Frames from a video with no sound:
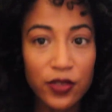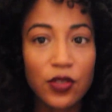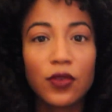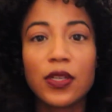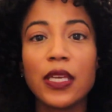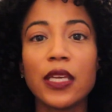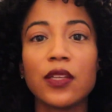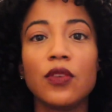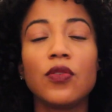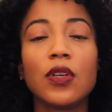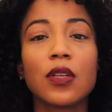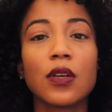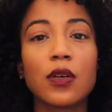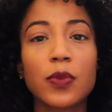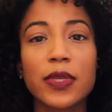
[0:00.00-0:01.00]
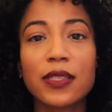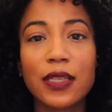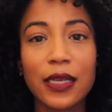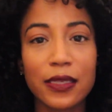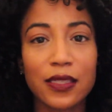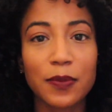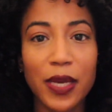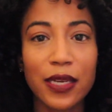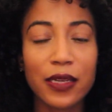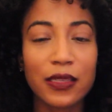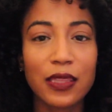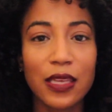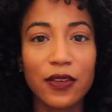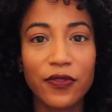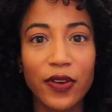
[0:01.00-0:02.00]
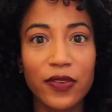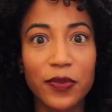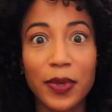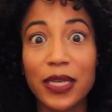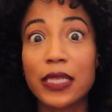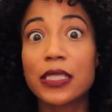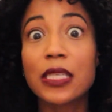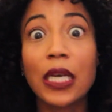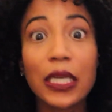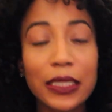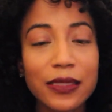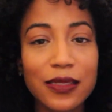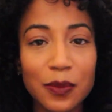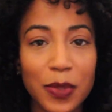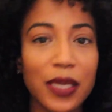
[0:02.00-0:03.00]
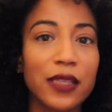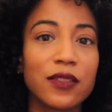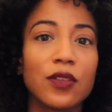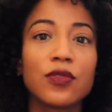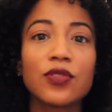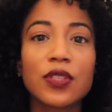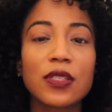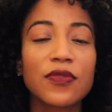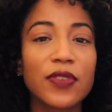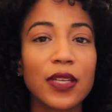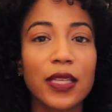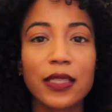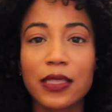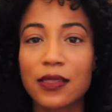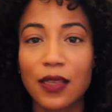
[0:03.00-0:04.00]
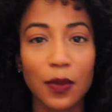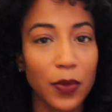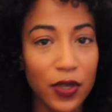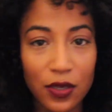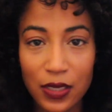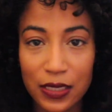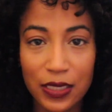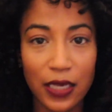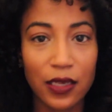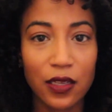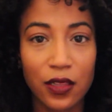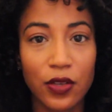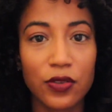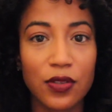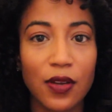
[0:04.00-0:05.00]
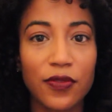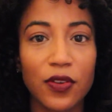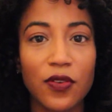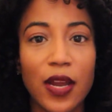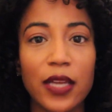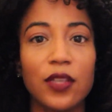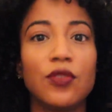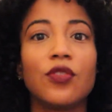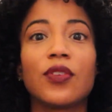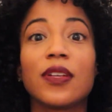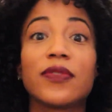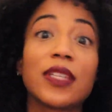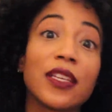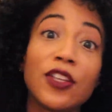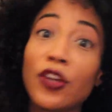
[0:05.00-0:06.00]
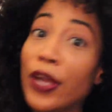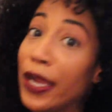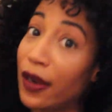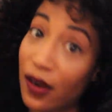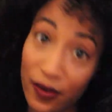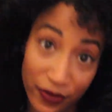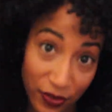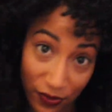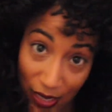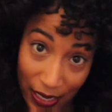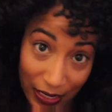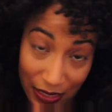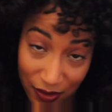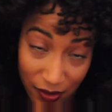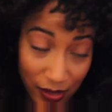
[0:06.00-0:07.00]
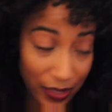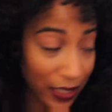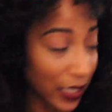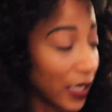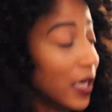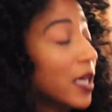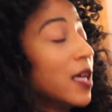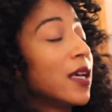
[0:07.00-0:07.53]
So again, you can always customize. My thing for everybody is customize. Don't just feel like the same way you're not taking clothes off the rack, you don't have to take your hair off the rack either, honey.